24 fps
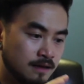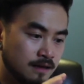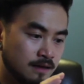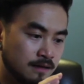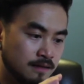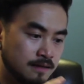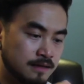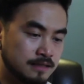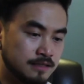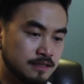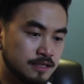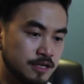
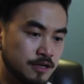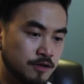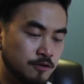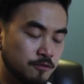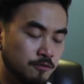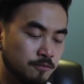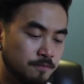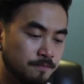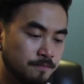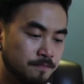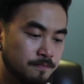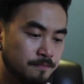this
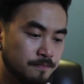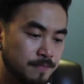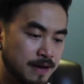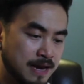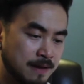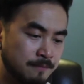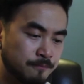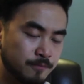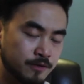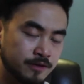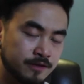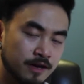new
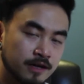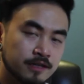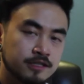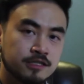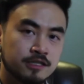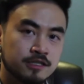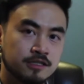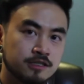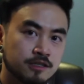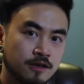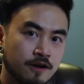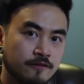parang
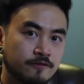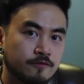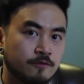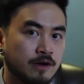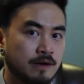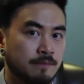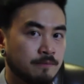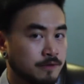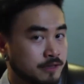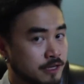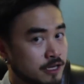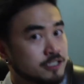production
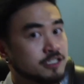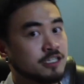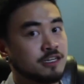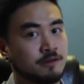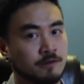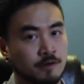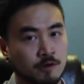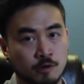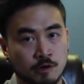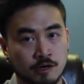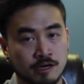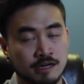software, production
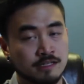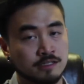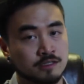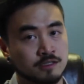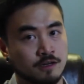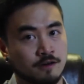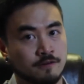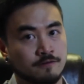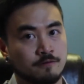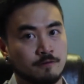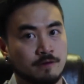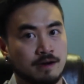and recording
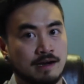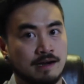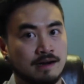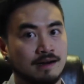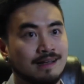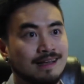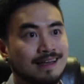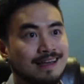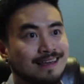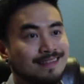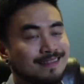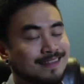software
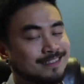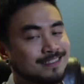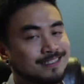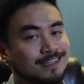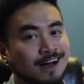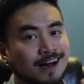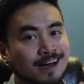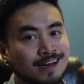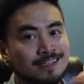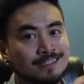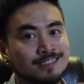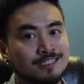that's
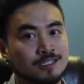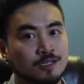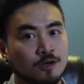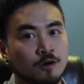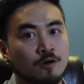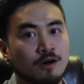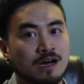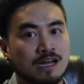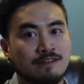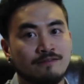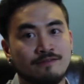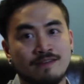gotten
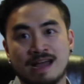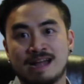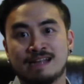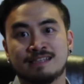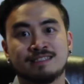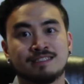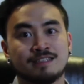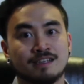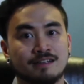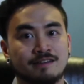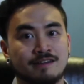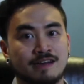so
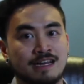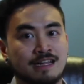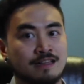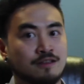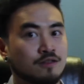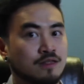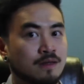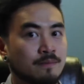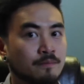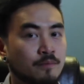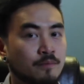advanced already to the